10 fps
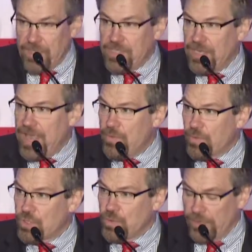Today
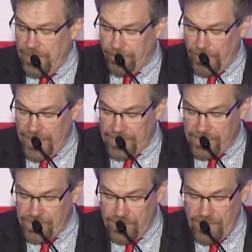we're truly
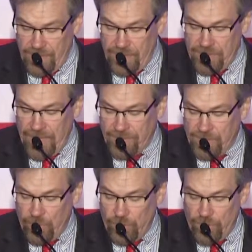blessed to have
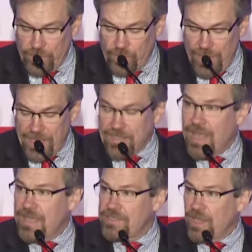someone who is
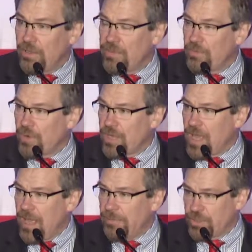recognized not only for her
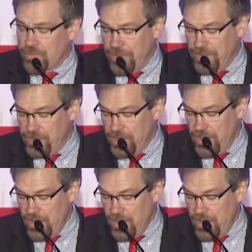accomplishments,